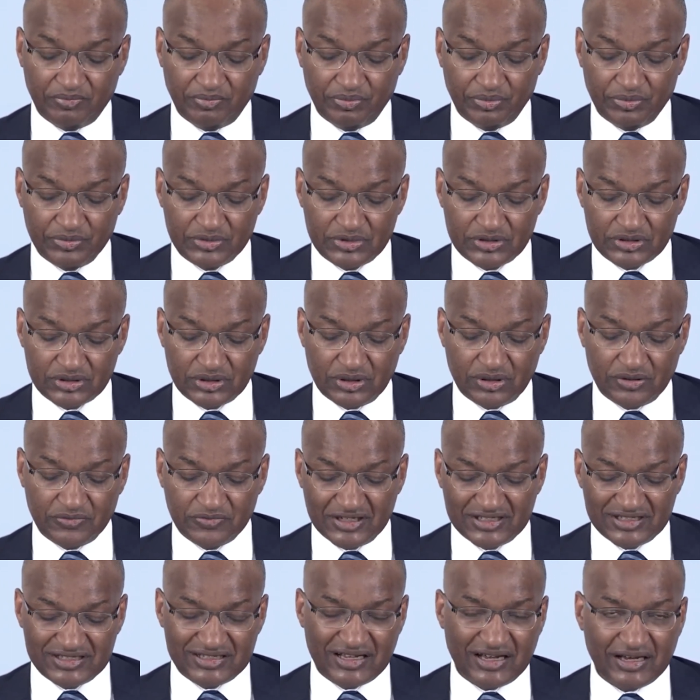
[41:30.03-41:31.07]
sort of
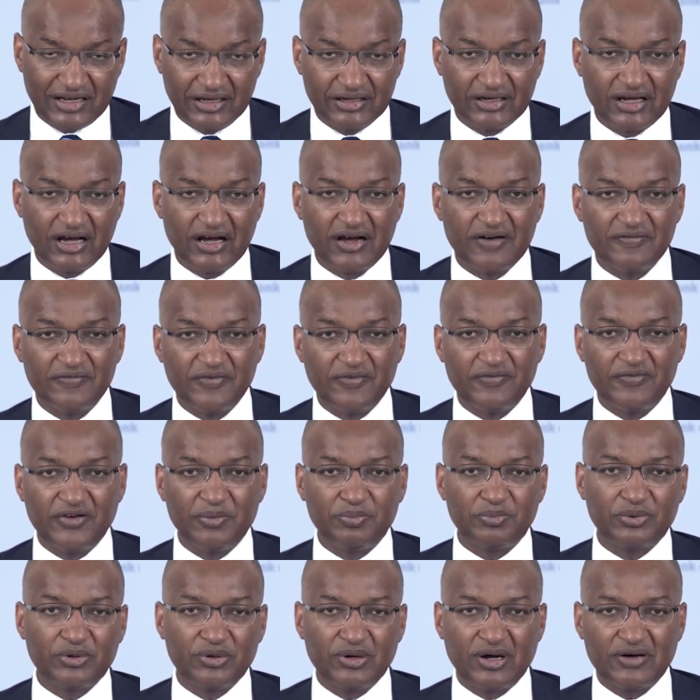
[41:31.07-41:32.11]
the second half of
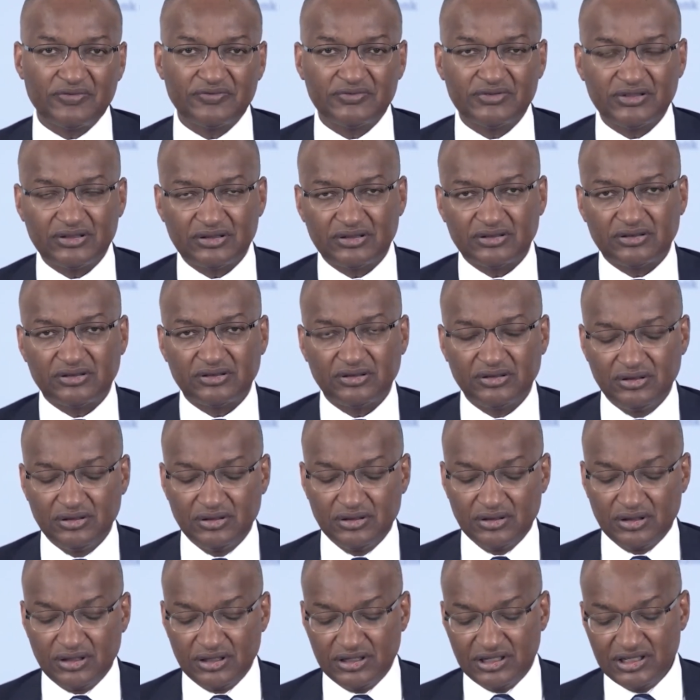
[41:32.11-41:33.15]
April after
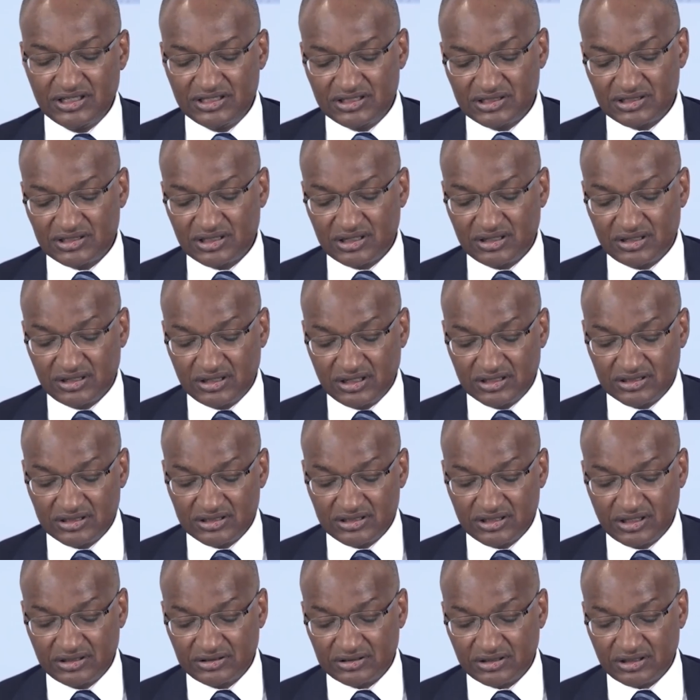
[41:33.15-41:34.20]
Easter,
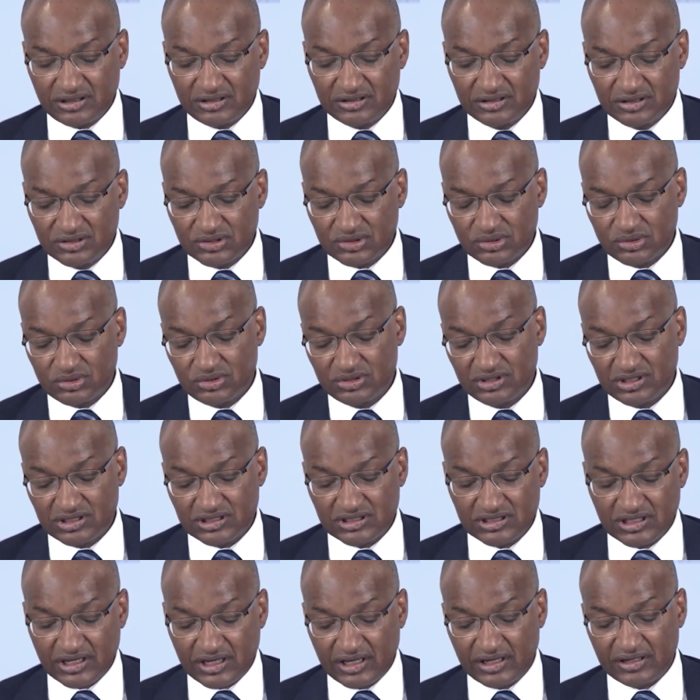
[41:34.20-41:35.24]
etc. So in the
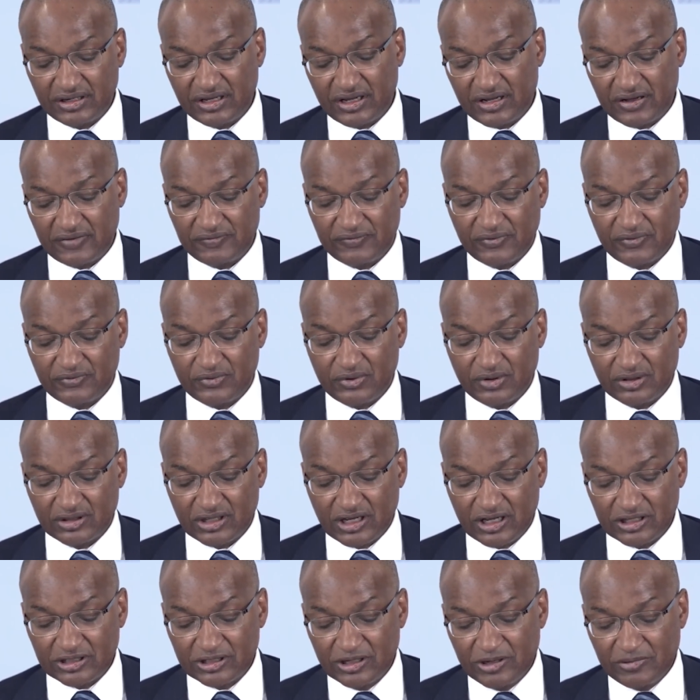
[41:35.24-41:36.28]
second half of all
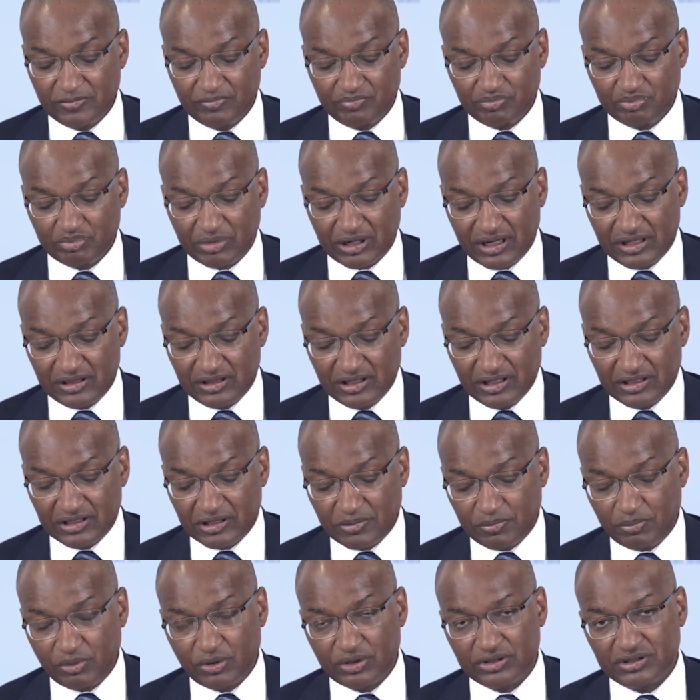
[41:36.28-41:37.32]
that. But I think the
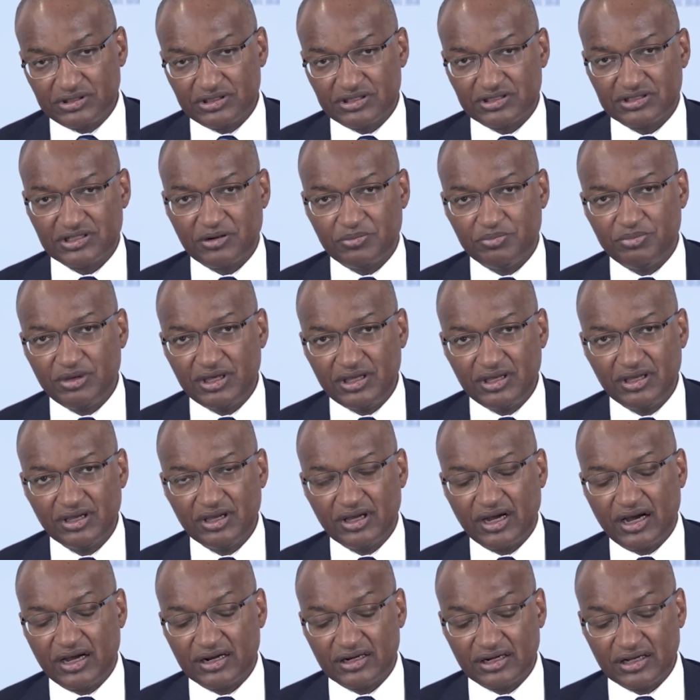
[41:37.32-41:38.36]
point is there'll be
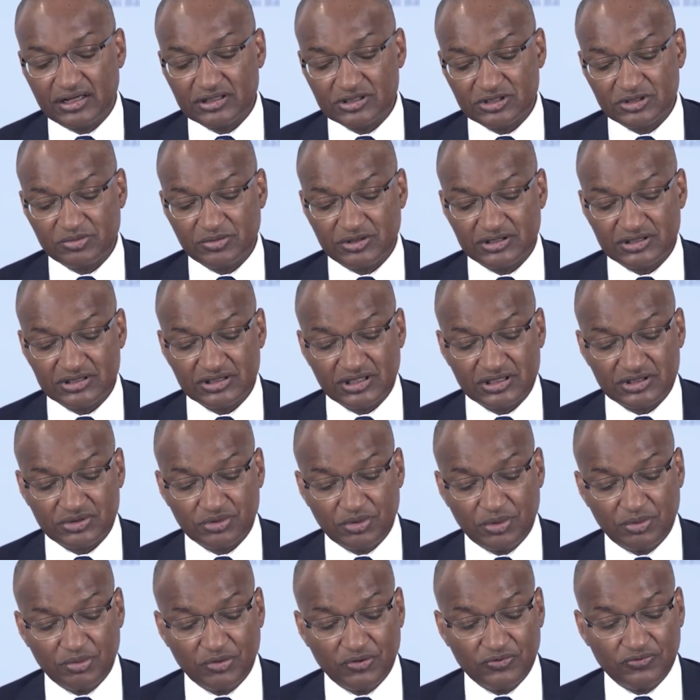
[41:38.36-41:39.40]
announcements as
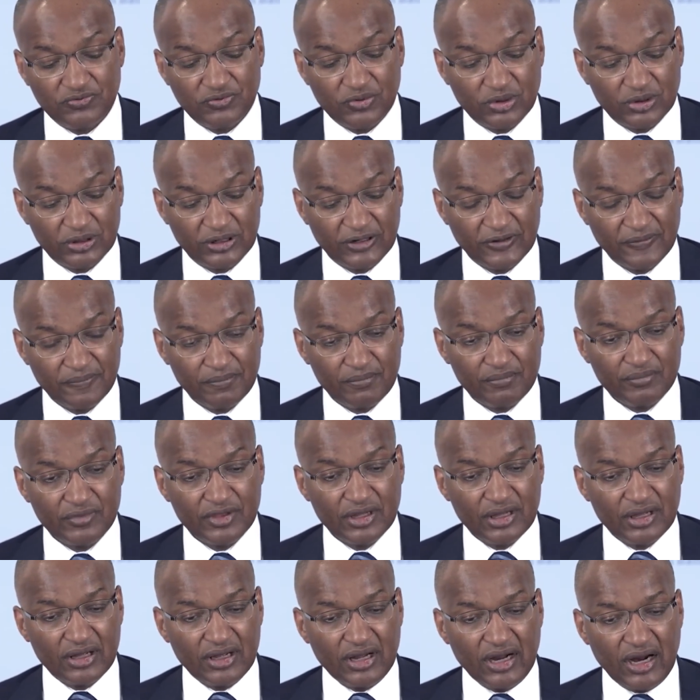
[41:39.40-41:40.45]
we move forward.
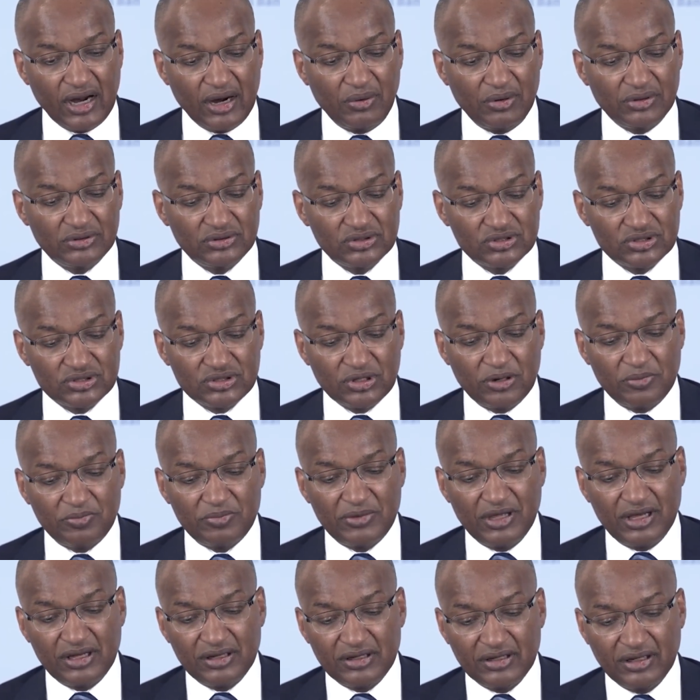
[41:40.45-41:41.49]
I want to stop
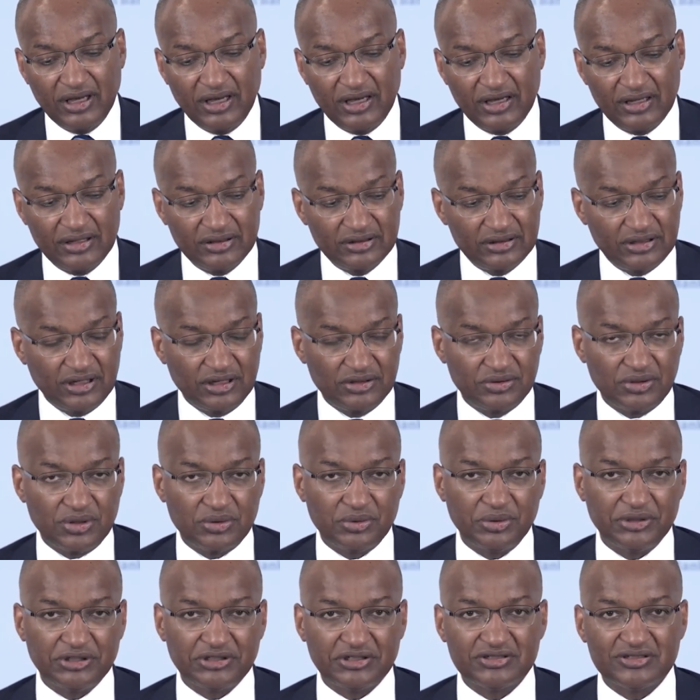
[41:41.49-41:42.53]
there and take your
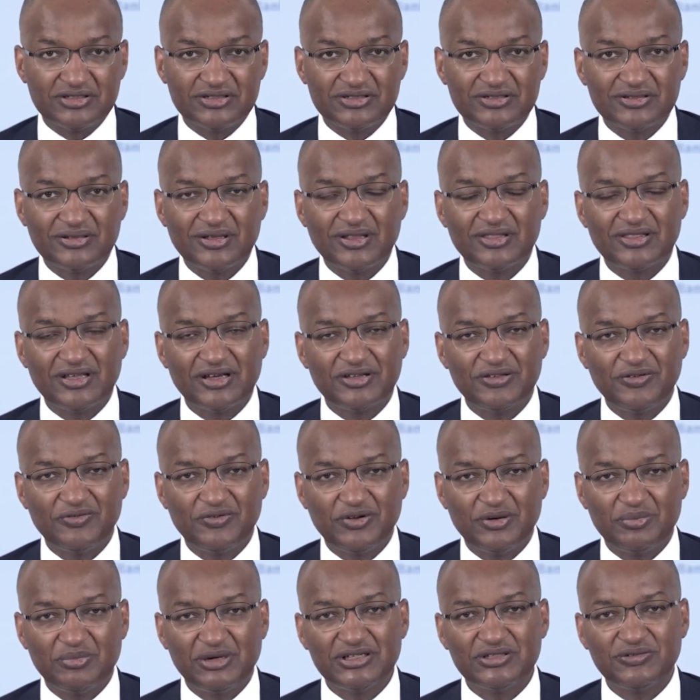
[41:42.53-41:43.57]
questions. Thank you
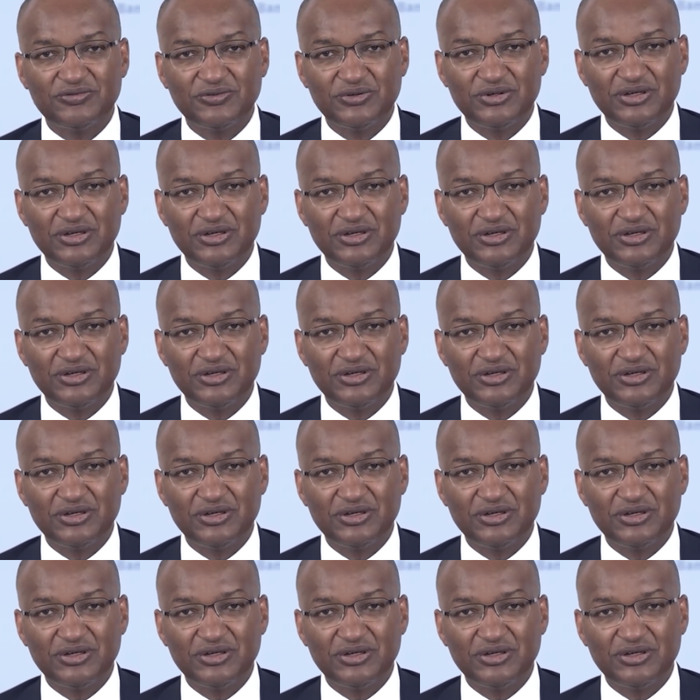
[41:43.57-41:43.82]
very much for your